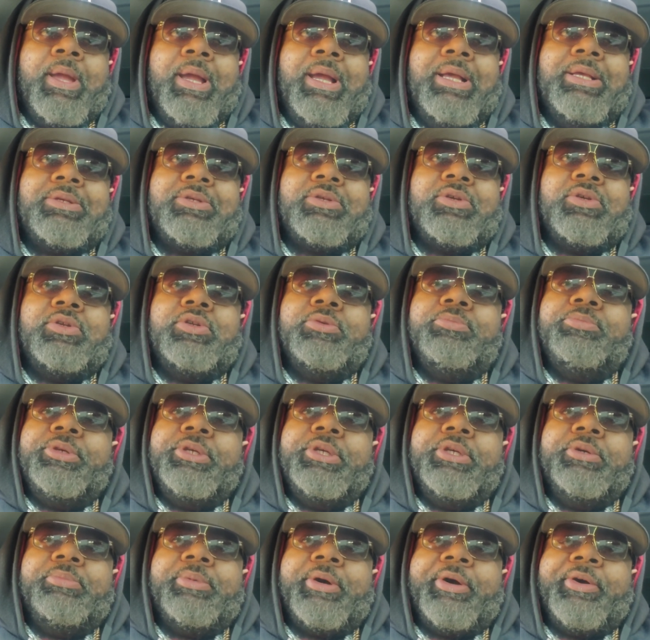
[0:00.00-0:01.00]
it's going to
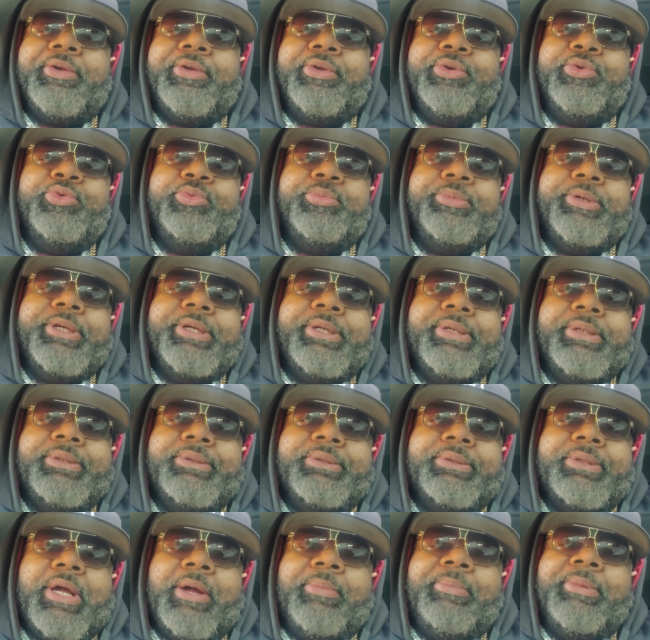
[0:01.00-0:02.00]
be about you, man?
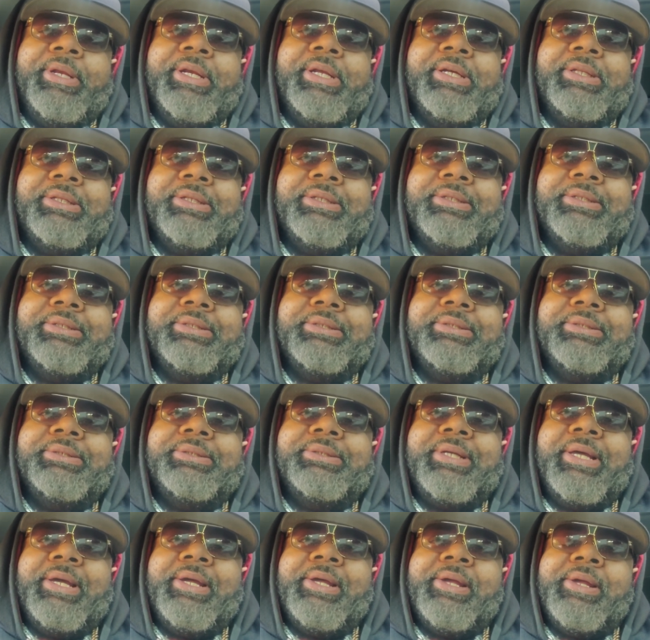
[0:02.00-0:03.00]
I mean, at the end of the
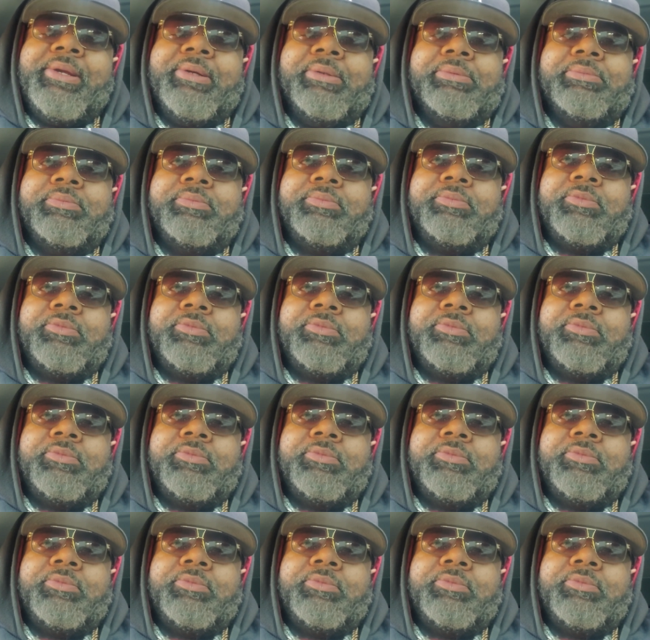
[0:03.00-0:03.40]
day,